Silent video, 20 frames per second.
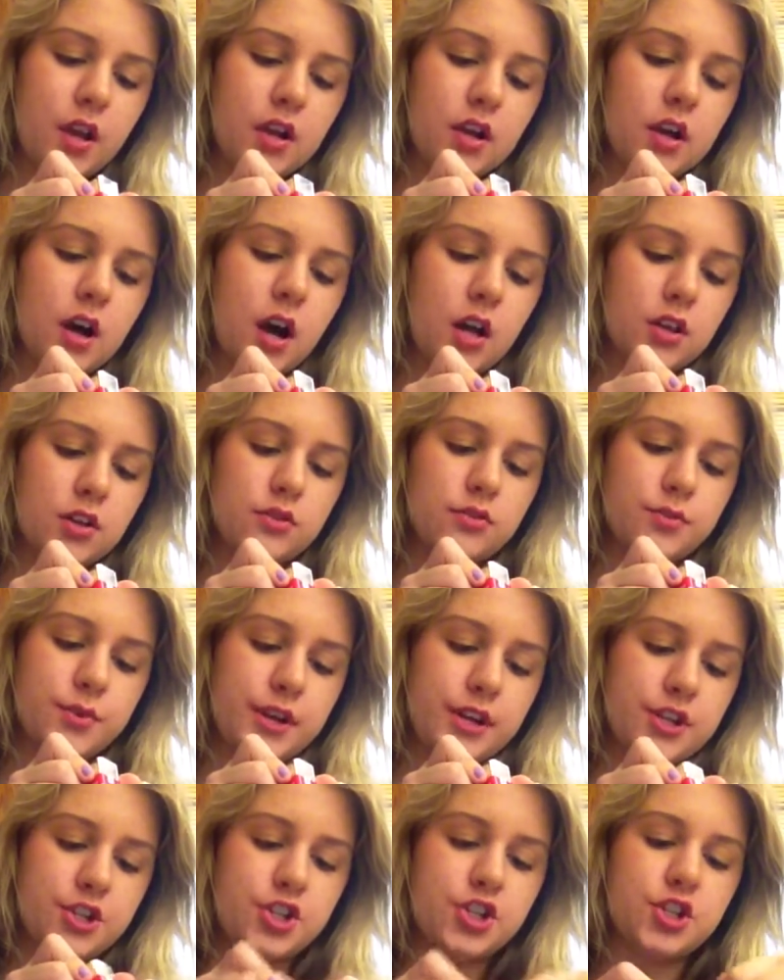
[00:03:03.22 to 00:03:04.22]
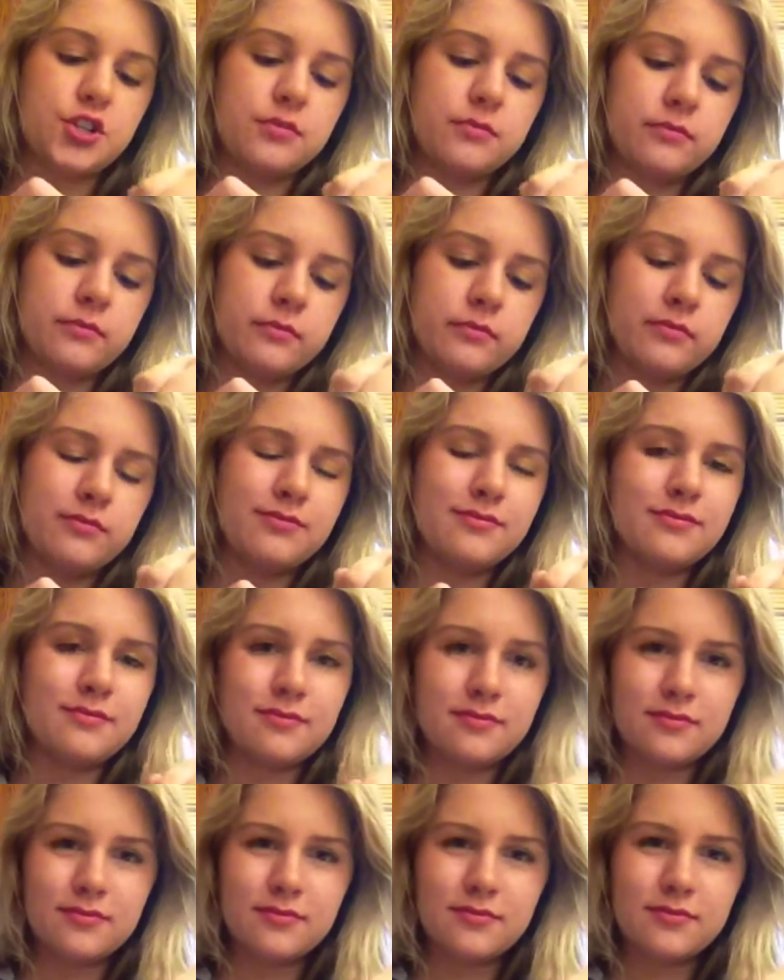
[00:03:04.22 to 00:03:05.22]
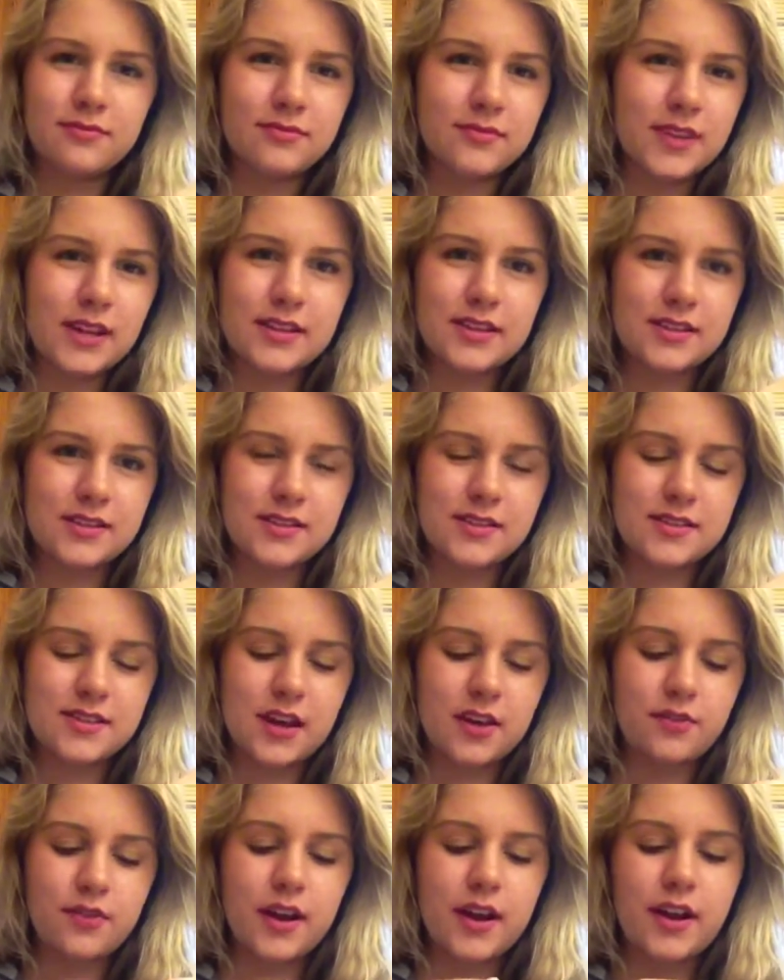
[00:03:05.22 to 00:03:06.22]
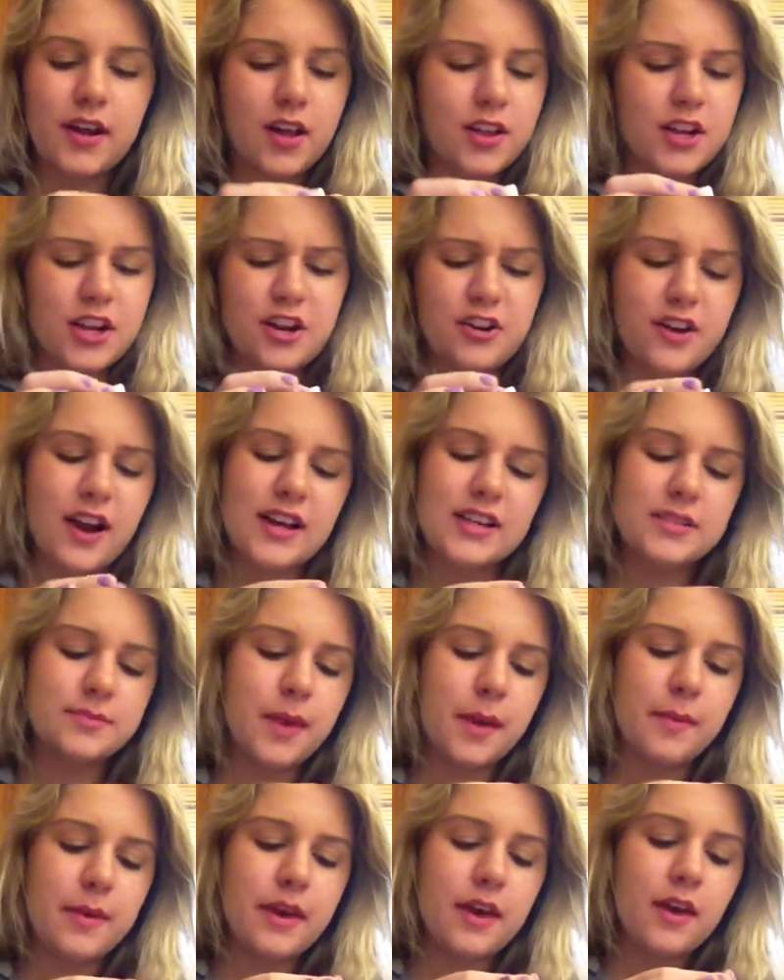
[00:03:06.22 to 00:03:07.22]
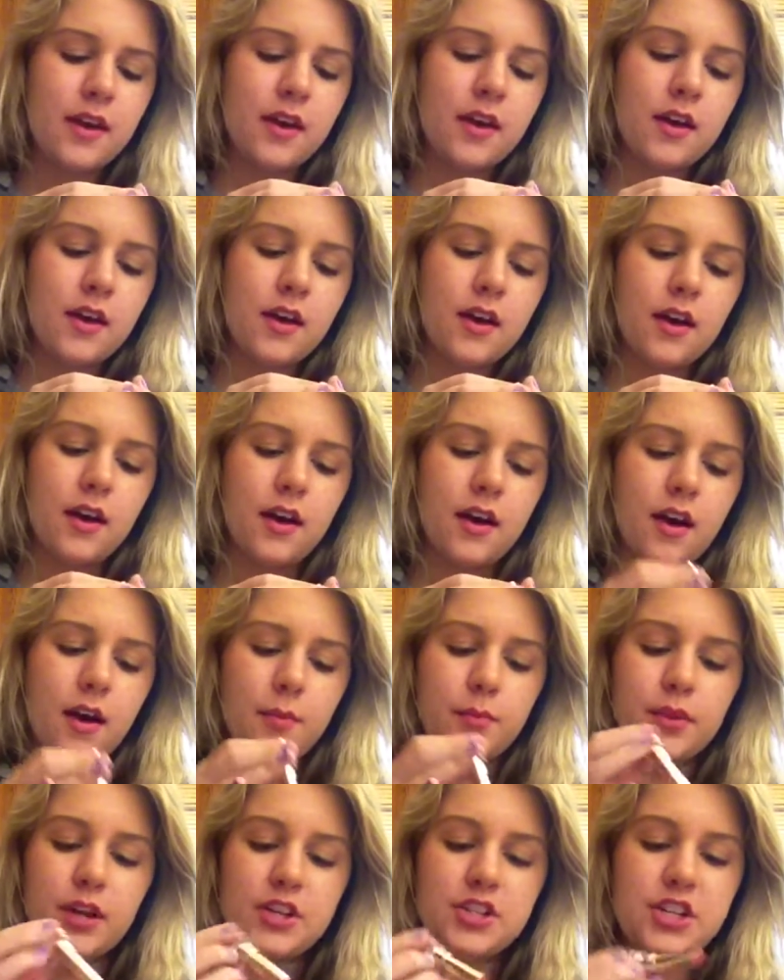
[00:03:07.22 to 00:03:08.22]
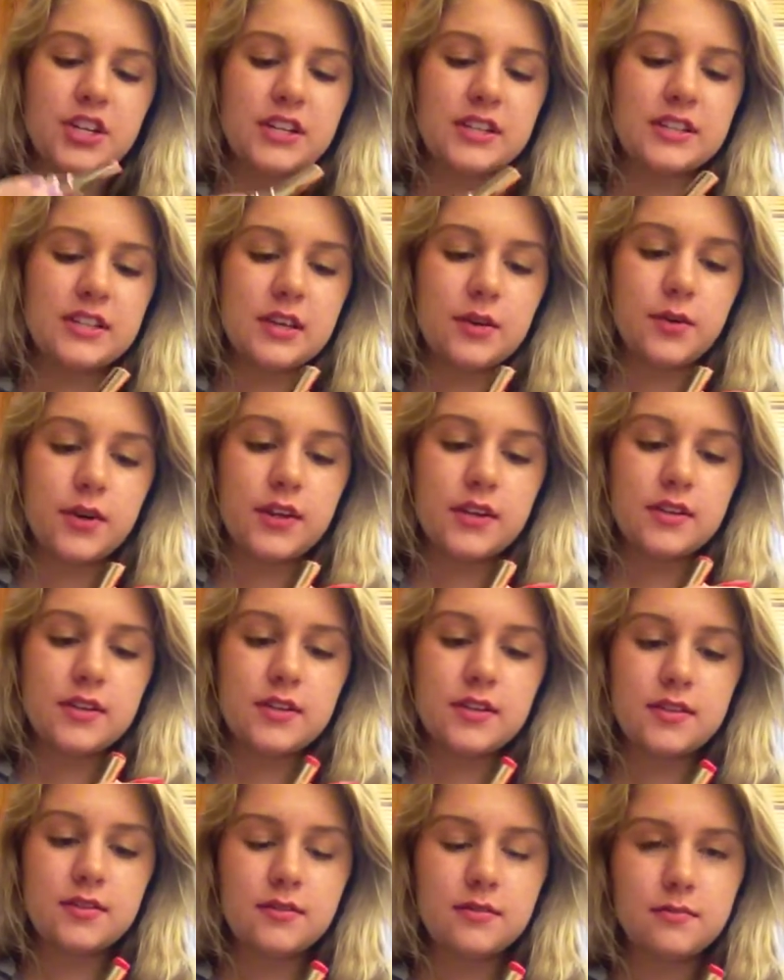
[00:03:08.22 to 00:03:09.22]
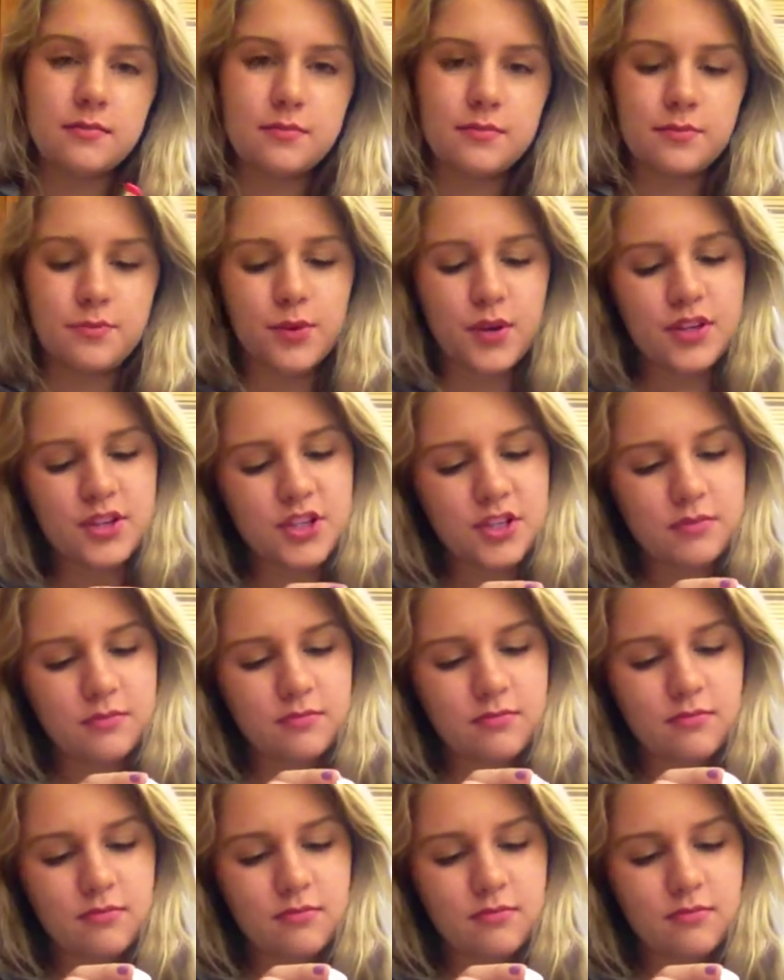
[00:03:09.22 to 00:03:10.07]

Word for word: Color Riche, that doesn't sound right, Color Caress maybe, uh, Blushing Sequins, Blushing,